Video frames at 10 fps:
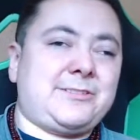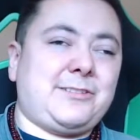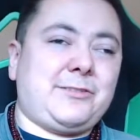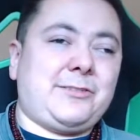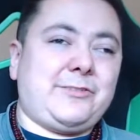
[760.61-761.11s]

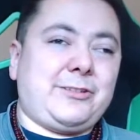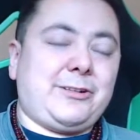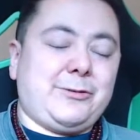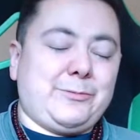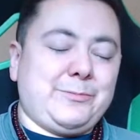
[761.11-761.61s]
don't even
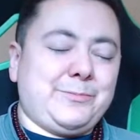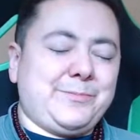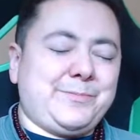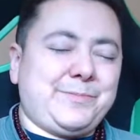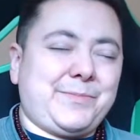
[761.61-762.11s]
know.
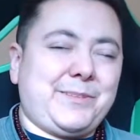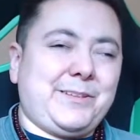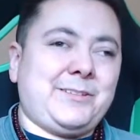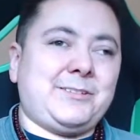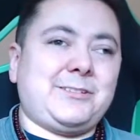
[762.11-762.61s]

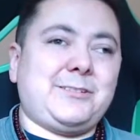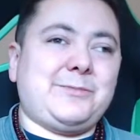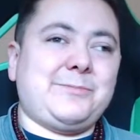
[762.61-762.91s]
So,